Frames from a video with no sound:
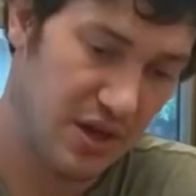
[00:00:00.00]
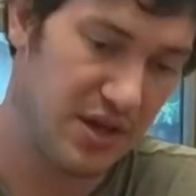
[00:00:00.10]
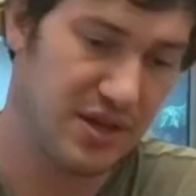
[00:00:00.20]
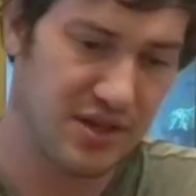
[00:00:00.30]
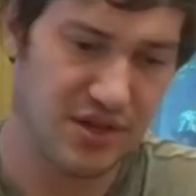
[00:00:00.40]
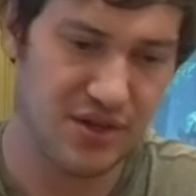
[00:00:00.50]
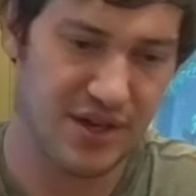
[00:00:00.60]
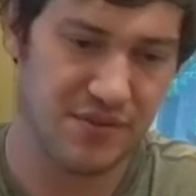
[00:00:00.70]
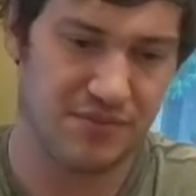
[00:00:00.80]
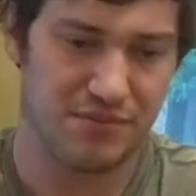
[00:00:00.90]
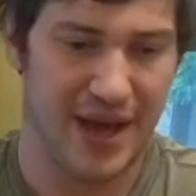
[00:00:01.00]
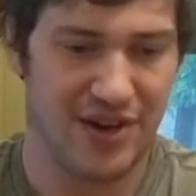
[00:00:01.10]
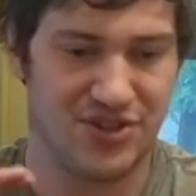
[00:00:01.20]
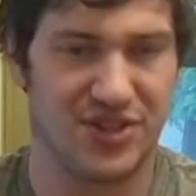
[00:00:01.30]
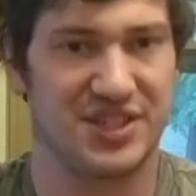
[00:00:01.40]
You can
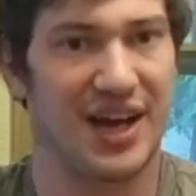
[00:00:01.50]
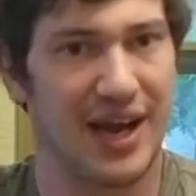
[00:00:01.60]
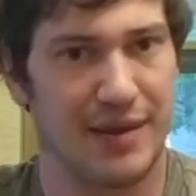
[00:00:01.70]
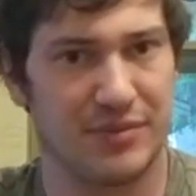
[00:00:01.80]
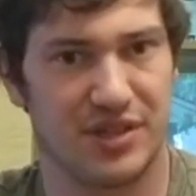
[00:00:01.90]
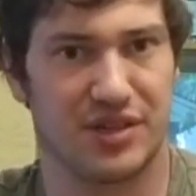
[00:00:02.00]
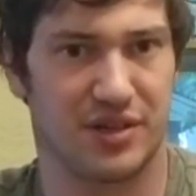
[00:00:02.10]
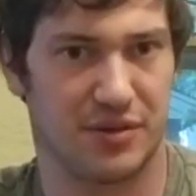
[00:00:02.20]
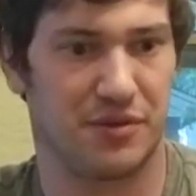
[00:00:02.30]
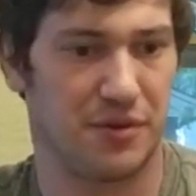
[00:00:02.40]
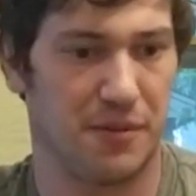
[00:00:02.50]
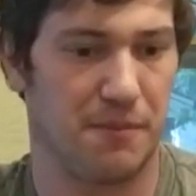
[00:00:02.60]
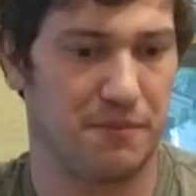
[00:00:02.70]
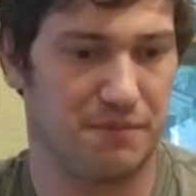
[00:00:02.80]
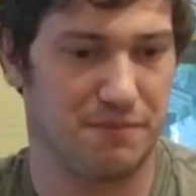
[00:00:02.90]
manage the time to
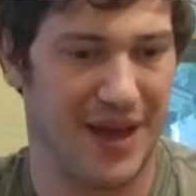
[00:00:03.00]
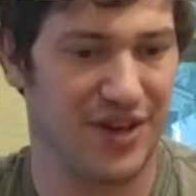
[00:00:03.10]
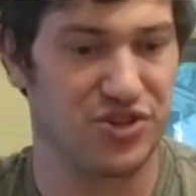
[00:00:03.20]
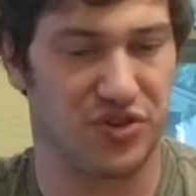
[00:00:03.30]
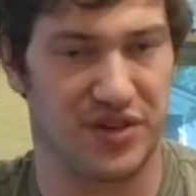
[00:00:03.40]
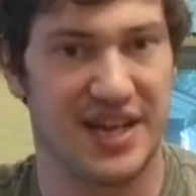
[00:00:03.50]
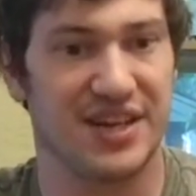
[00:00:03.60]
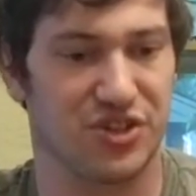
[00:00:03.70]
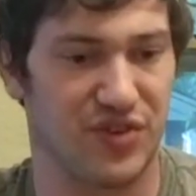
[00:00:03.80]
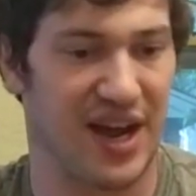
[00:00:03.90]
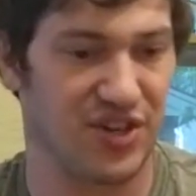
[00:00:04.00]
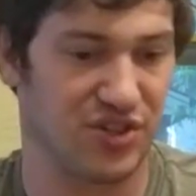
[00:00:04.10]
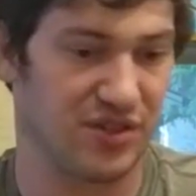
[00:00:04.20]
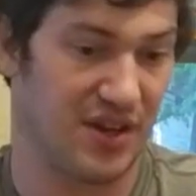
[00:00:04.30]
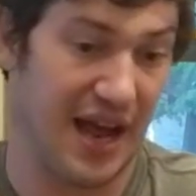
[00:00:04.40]
manage your heat
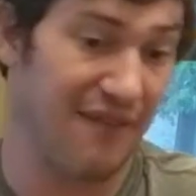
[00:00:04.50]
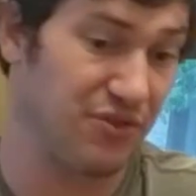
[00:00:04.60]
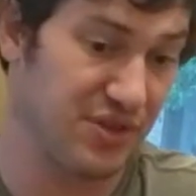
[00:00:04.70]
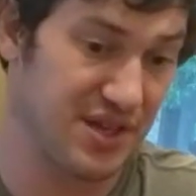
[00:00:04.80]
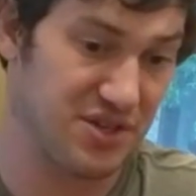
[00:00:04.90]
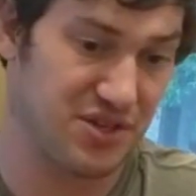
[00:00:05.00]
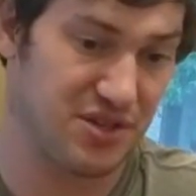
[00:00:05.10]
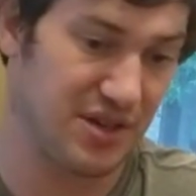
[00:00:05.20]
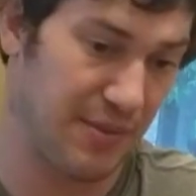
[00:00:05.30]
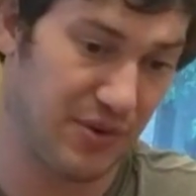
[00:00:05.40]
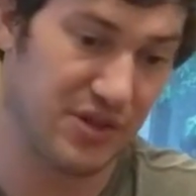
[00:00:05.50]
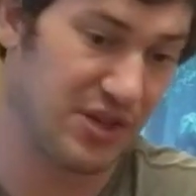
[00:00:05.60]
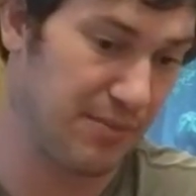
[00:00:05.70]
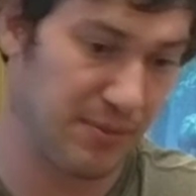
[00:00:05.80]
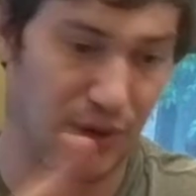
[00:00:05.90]
extraction. After this, I'm going to
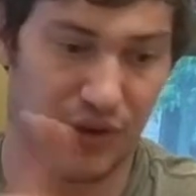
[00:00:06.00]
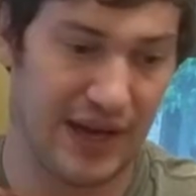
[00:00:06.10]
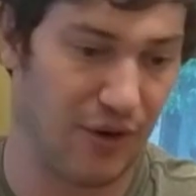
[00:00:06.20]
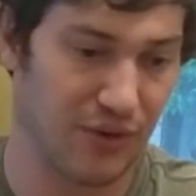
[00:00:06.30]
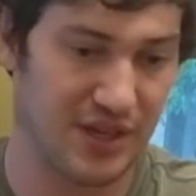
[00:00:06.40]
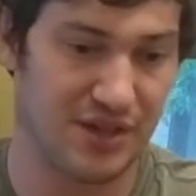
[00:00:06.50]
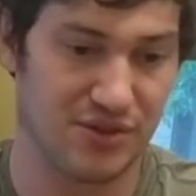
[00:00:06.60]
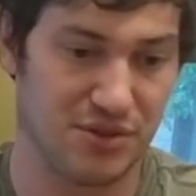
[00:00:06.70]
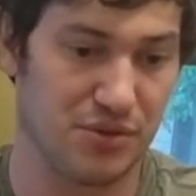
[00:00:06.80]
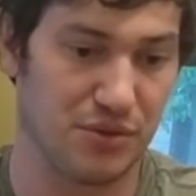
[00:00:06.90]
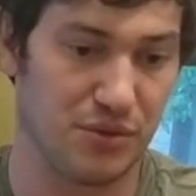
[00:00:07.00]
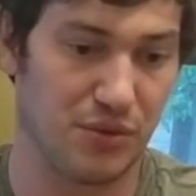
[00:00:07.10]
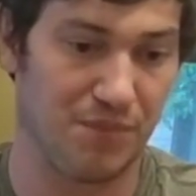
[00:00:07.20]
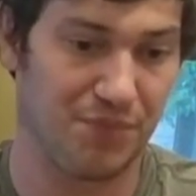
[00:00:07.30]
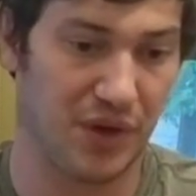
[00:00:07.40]
dump them all out
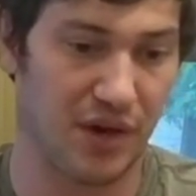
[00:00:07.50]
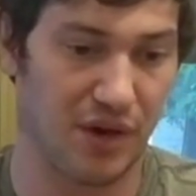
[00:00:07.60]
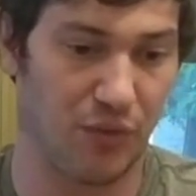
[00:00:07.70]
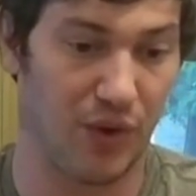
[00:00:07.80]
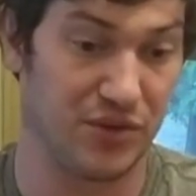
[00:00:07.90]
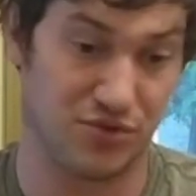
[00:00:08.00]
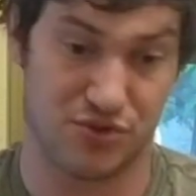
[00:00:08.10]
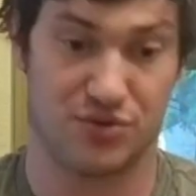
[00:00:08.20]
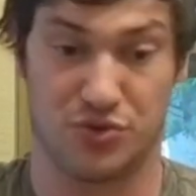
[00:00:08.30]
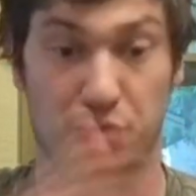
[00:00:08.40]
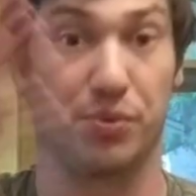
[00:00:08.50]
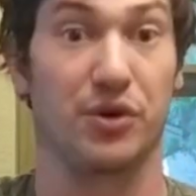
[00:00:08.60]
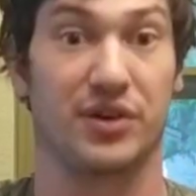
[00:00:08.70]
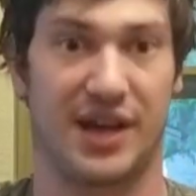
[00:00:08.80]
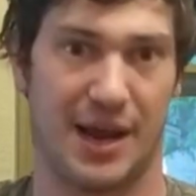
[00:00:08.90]
into one
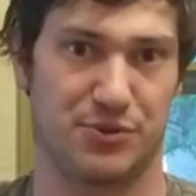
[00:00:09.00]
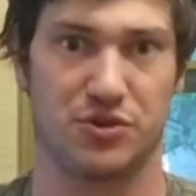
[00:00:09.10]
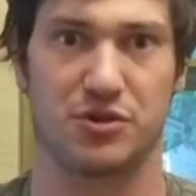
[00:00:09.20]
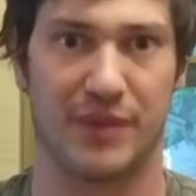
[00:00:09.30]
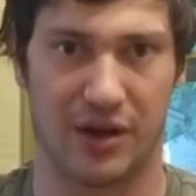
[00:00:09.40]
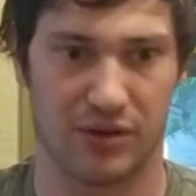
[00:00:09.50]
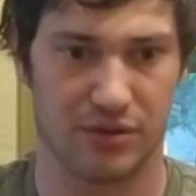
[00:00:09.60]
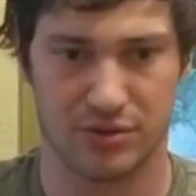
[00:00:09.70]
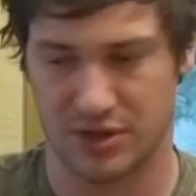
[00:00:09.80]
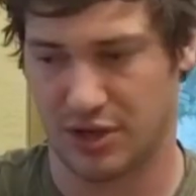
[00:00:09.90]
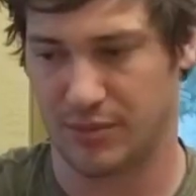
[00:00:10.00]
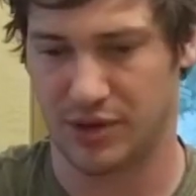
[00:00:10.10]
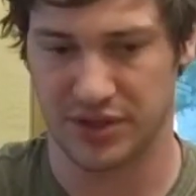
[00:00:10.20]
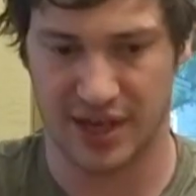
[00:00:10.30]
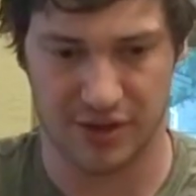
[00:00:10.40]
super Capsicumel and drink them
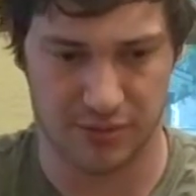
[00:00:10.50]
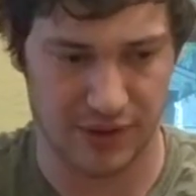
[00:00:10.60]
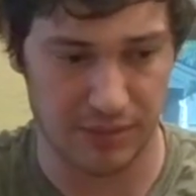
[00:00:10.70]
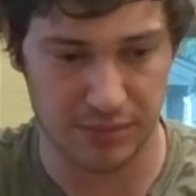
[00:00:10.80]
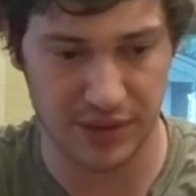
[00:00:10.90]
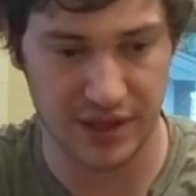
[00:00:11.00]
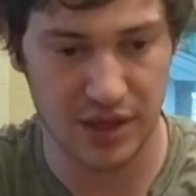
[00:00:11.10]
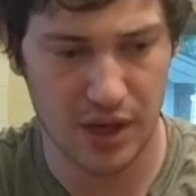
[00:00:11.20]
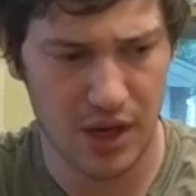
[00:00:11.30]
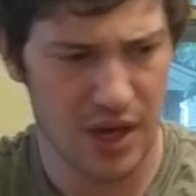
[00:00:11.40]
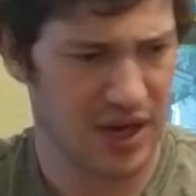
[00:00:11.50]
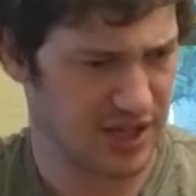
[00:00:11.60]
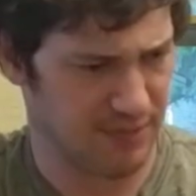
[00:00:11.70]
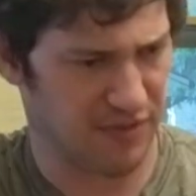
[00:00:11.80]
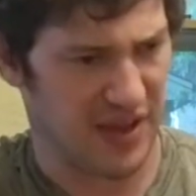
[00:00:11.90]
all together probably,
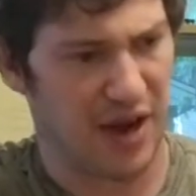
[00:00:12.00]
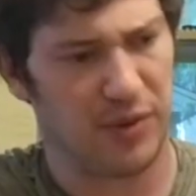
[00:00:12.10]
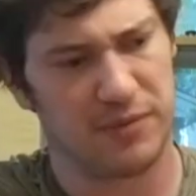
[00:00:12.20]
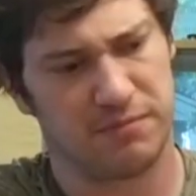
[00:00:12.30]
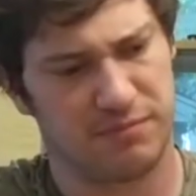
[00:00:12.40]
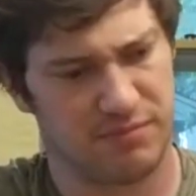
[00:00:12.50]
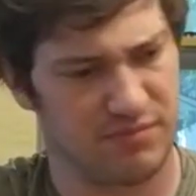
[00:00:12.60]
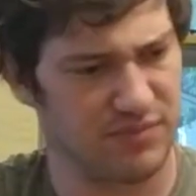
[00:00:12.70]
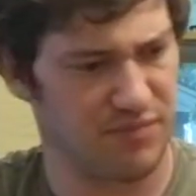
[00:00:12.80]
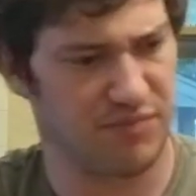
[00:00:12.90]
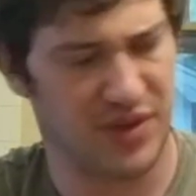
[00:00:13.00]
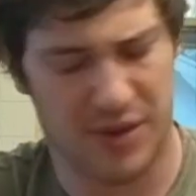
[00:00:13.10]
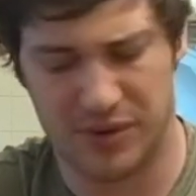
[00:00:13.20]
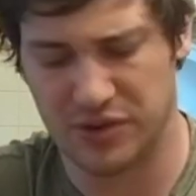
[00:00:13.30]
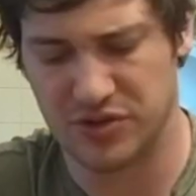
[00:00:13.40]
except for that one. That
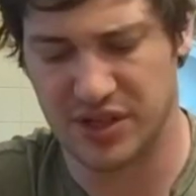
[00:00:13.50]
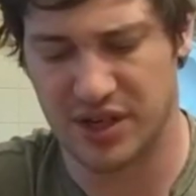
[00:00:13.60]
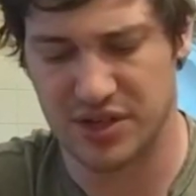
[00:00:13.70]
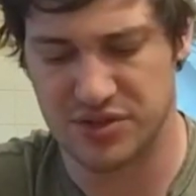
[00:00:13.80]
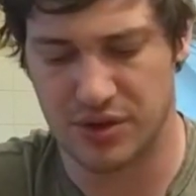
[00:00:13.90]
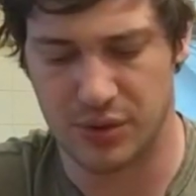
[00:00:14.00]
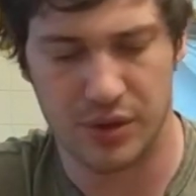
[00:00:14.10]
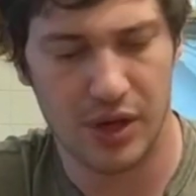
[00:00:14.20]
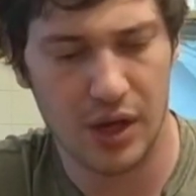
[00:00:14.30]
one I'll drink on its own.